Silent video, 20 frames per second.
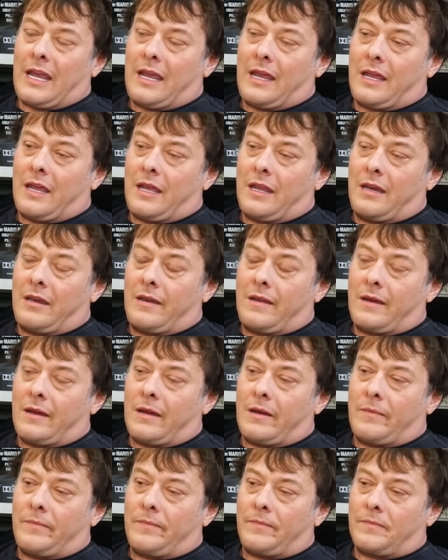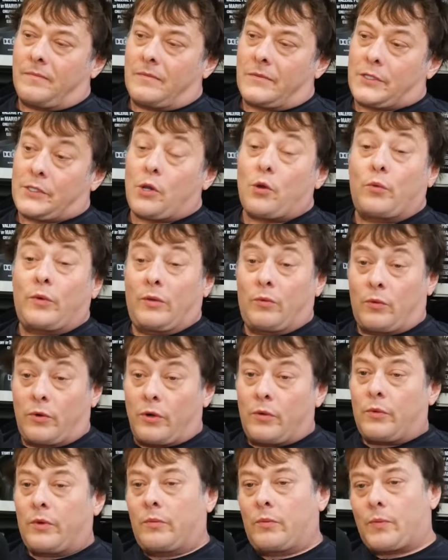And so we
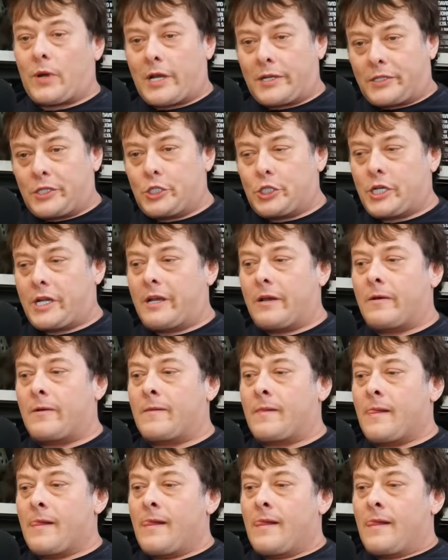were brought to jail.